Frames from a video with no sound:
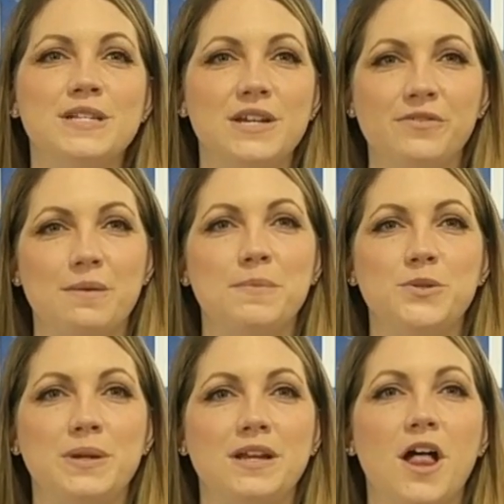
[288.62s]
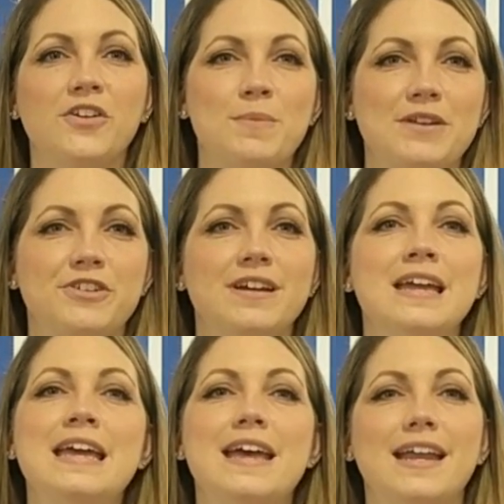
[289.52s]
are different between colorimetric
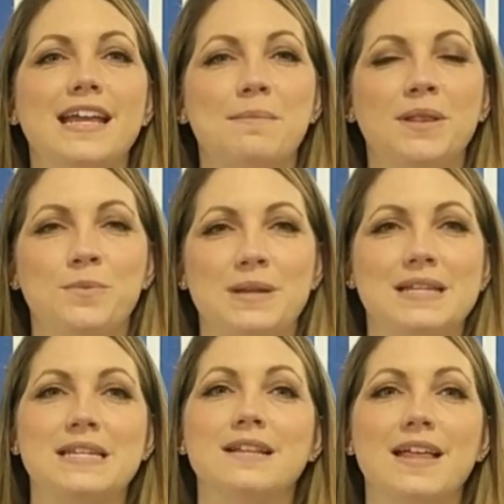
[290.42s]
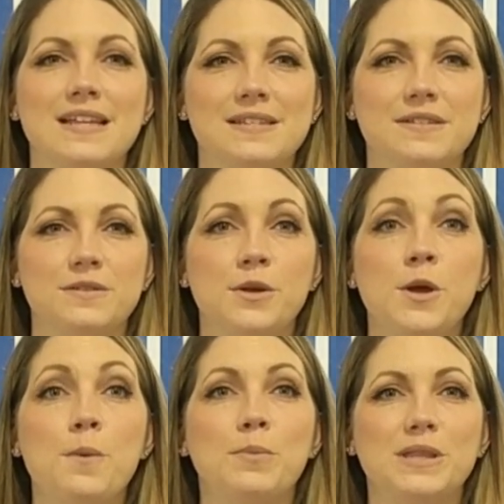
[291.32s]
and chemiluminescent ELISAs,
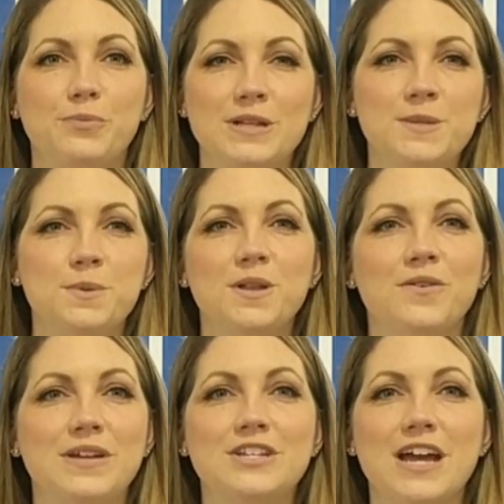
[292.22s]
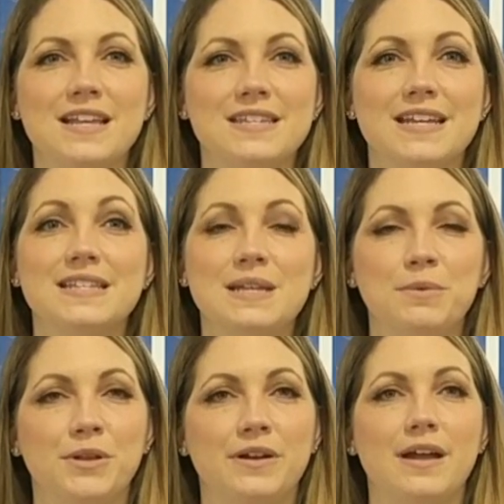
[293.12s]
but the principle of each assay is
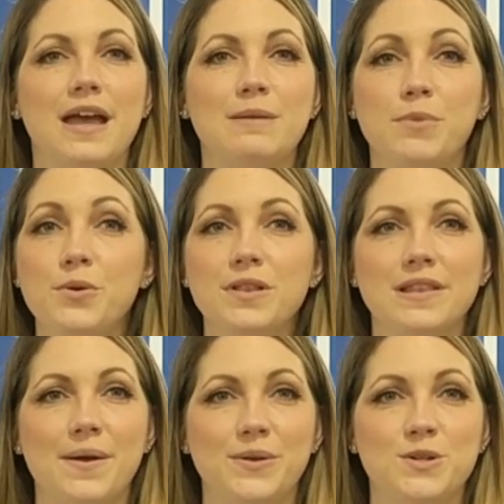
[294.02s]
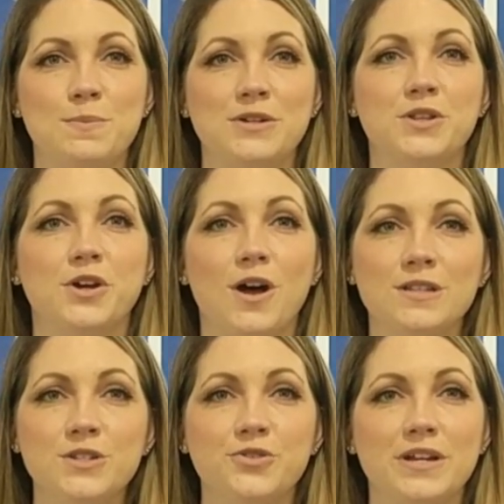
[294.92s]
similar, and both allow you to measure the
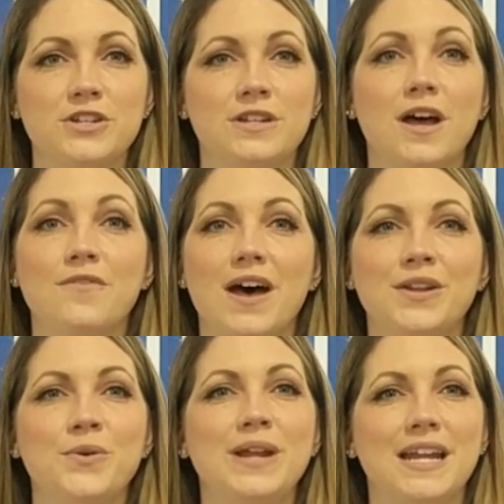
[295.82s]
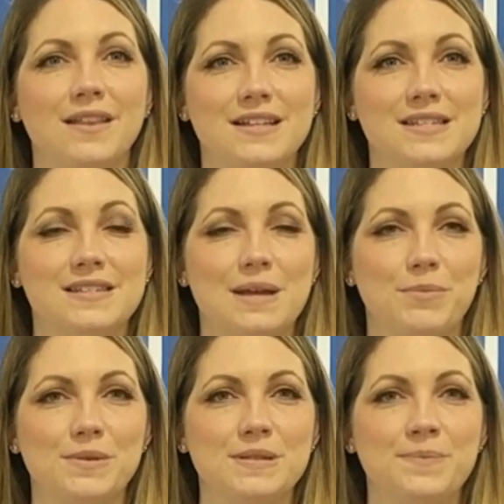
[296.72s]
concentration of unknown analytes in
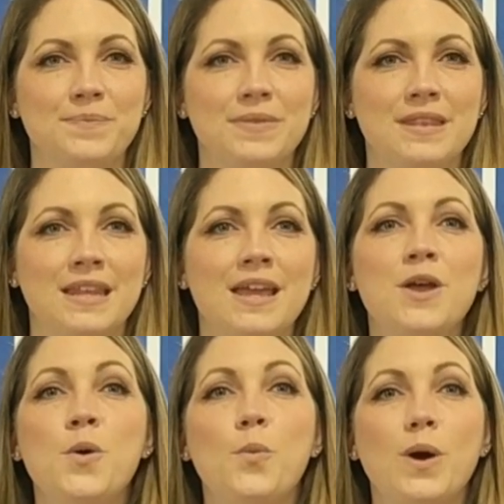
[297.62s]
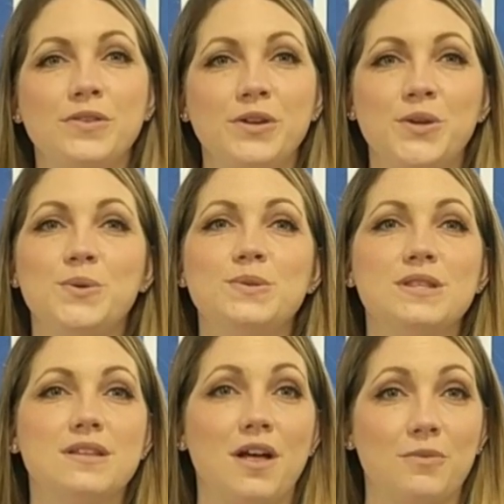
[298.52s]
samples. Whether you
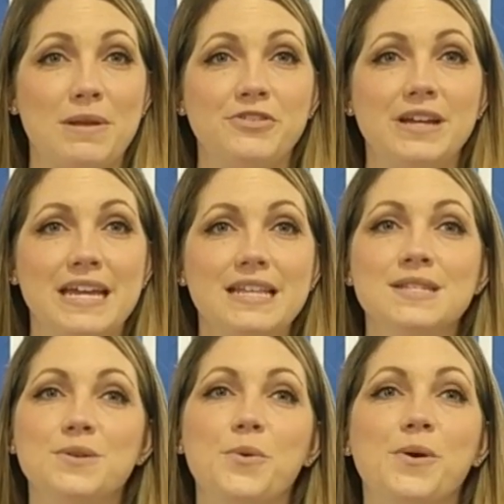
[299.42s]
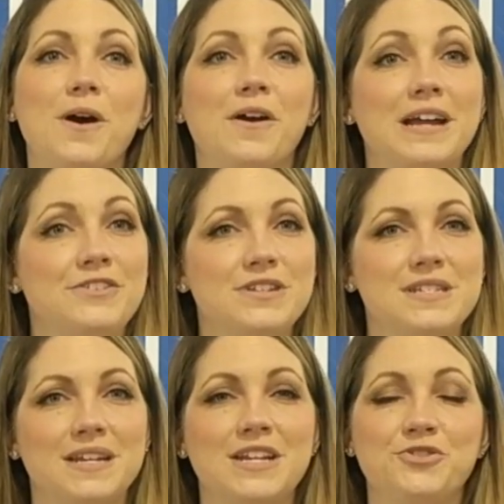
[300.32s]
use colorimetric kits or are
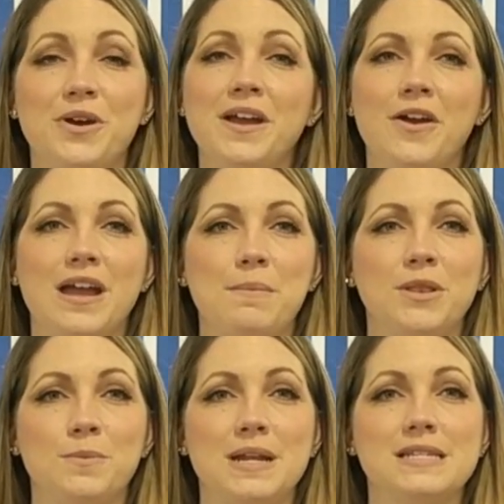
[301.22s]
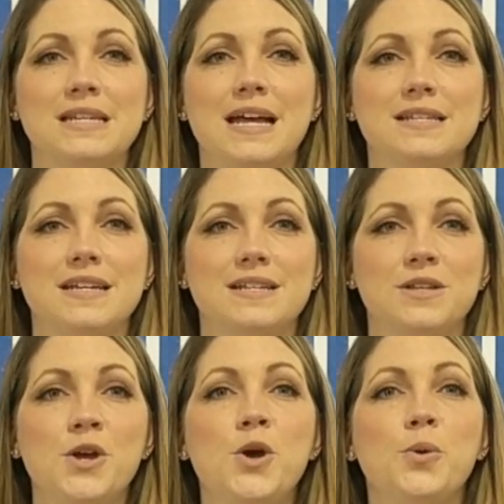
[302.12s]
interested in trying our chemiluminescent
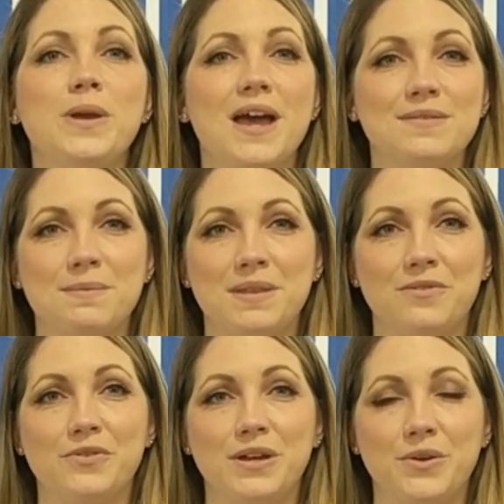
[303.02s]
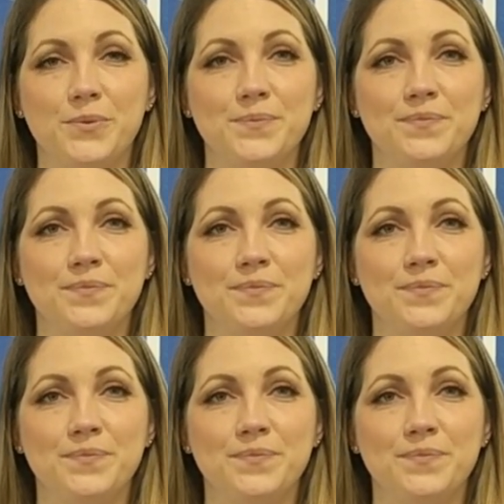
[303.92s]
assays, we have something for you.